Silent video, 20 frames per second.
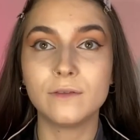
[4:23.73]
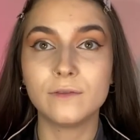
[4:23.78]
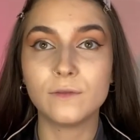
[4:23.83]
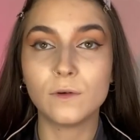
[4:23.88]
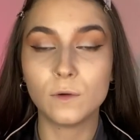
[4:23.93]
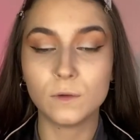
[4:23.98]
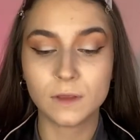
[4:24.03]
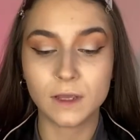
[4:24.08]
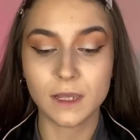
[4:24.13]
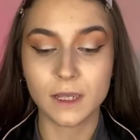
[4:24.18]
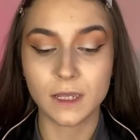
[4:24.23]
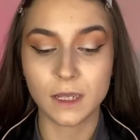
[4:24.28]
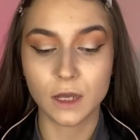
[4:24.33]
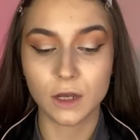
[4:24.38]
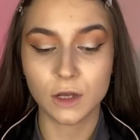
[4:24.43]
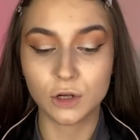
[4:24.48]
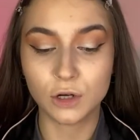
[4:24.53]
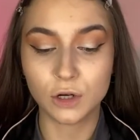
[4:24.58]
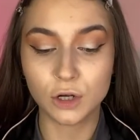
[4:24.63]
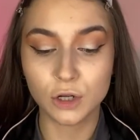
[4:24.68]
for the
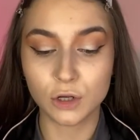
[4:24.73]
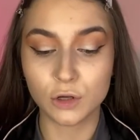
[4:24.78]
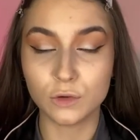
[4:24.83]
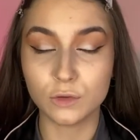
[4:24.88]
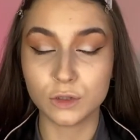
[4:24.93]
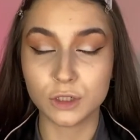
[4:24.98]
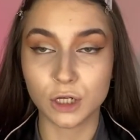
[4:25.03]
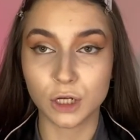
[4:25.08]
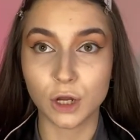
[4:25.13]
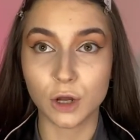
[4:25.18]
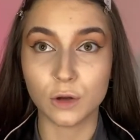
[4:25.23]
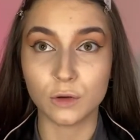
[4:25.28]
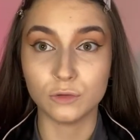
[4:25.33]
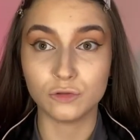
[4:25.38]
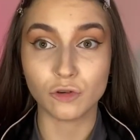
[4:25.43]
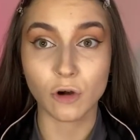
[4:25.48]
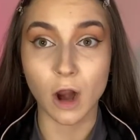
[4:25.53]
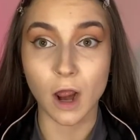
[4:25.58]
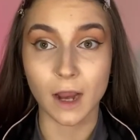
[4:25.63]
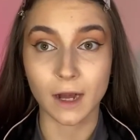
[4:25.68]
glue to go
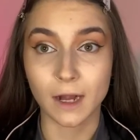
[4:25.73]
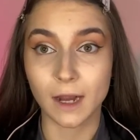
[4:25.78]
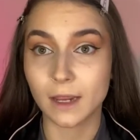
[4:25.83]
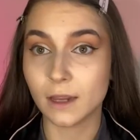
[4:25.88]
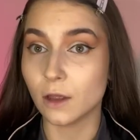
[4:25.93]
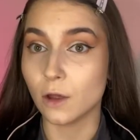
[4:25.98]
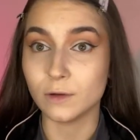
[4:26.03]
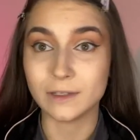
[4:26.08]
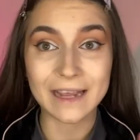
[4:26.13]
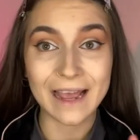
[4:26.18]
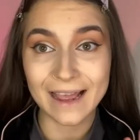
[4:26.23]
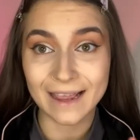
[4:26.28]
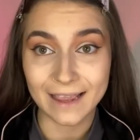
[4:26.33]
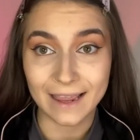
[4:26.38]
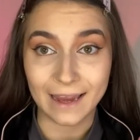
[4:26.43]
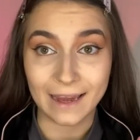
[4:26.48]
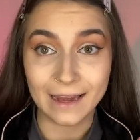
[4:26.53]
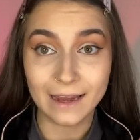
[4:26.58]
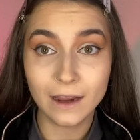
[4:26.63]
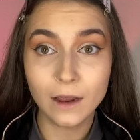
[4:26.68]
dry, like go
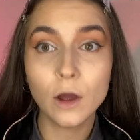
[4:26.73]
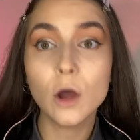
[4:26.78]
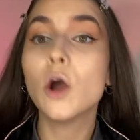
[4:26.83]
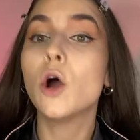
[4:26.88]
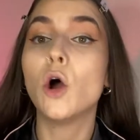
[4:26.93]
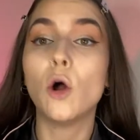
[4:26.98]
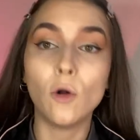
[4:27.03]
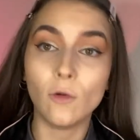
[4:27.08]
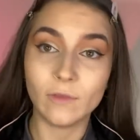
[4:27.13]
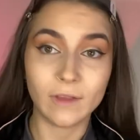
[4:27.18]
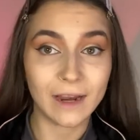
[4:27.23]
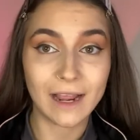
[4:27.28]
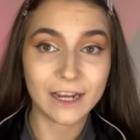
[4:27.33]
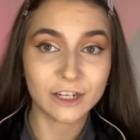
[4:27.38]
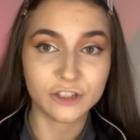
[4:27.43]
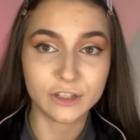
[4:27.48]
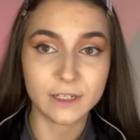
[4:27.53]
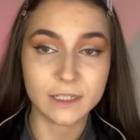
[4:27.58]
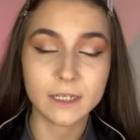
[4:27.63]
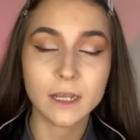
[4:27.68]
tacky on the
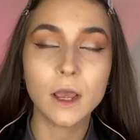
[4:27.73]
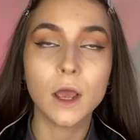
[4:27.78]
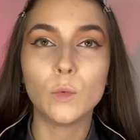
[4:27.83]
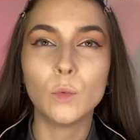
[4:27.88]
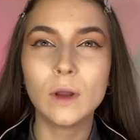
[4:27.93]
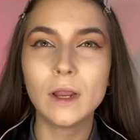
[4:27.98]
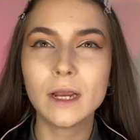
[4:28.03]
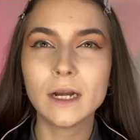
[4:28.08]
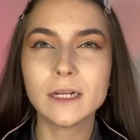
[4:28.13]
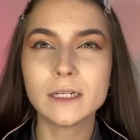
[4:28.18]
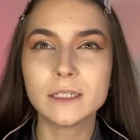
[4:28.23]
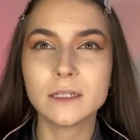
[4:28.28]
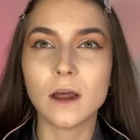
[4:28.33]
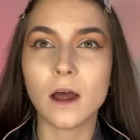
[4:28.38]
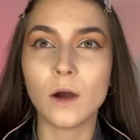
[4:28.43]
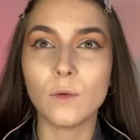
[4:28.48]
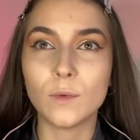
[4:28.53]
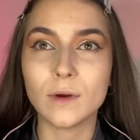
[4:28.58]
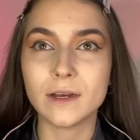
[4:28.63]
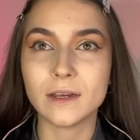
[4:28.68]
lashes, we're gonna
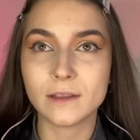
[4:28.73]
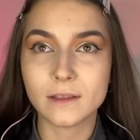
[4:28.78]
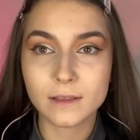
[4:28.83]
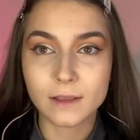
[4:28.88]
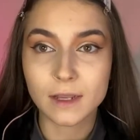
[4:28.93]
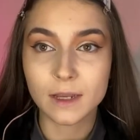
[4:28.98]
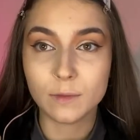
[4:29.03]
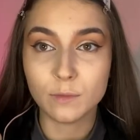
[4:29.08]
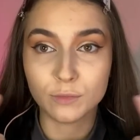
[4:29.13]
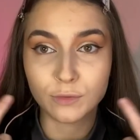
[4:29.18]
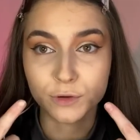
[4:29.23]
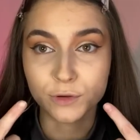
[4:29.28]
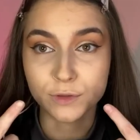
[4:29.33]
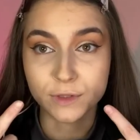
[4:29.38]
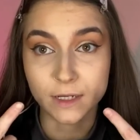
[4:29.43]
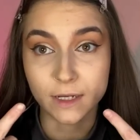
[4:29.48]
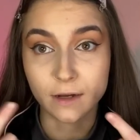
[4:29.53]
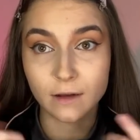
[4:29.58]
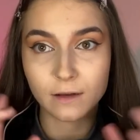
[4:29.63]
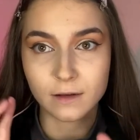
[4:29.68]
start with the
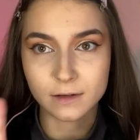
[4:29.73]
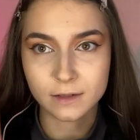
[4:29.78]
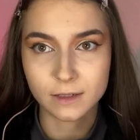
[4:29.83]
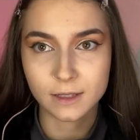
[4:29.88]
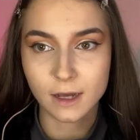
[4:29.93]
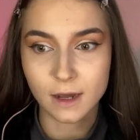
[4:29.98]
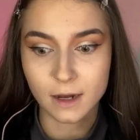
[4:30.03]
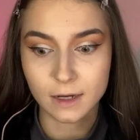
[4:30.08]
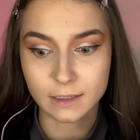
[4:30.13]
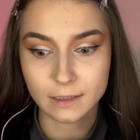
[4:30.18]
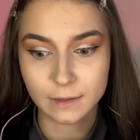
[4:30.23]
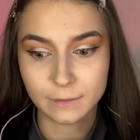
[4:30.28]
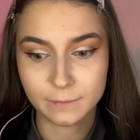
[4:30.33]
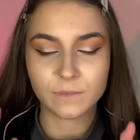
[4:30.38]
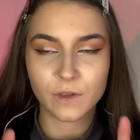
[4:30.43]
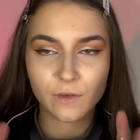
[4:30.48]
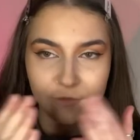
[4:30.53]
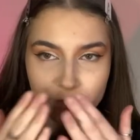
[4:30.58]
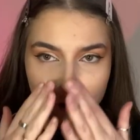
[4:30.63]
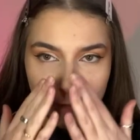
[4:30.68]
bruising under the eyes
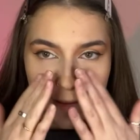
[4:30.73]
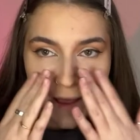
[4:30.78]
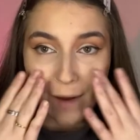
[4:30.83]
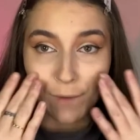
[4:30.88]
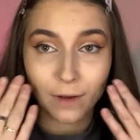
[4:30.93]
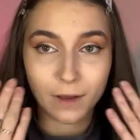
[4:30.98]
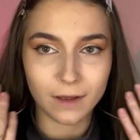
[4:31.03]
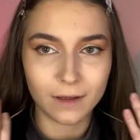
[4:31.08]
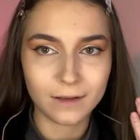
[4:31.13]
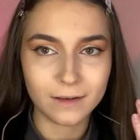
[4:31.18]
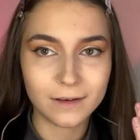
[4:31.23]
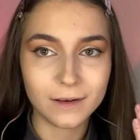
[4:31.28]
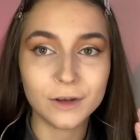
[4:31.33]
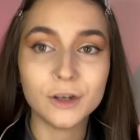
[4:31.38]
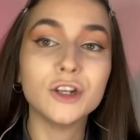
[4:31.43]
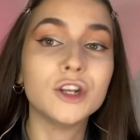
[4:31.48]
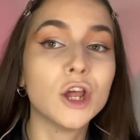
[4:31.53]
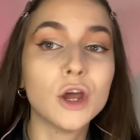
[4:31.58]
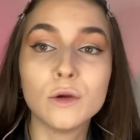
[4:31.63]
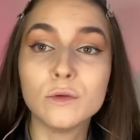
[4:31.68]
from our
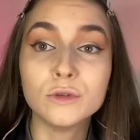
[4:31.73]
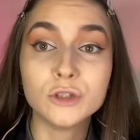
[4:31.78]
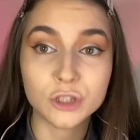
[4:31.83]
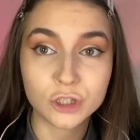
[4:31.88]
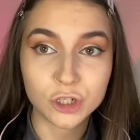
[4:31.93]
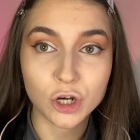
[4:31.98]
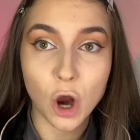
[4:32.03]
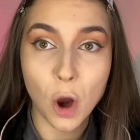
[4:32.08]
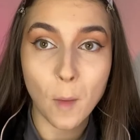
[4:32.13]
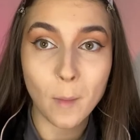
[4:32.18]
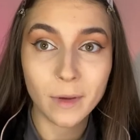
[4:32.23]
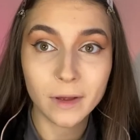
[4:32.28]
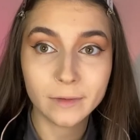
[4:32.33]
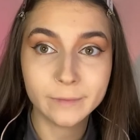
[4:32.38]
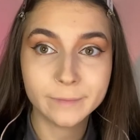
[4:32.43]
nose job.